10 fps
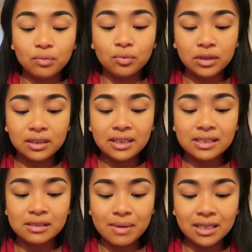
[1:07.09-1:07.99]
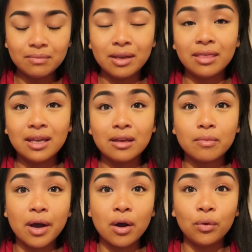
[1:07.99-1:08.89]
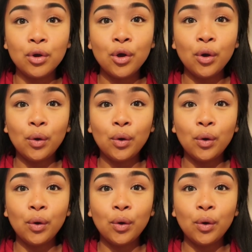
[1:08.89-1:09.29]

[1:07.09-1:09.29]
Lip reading: It really is making me think about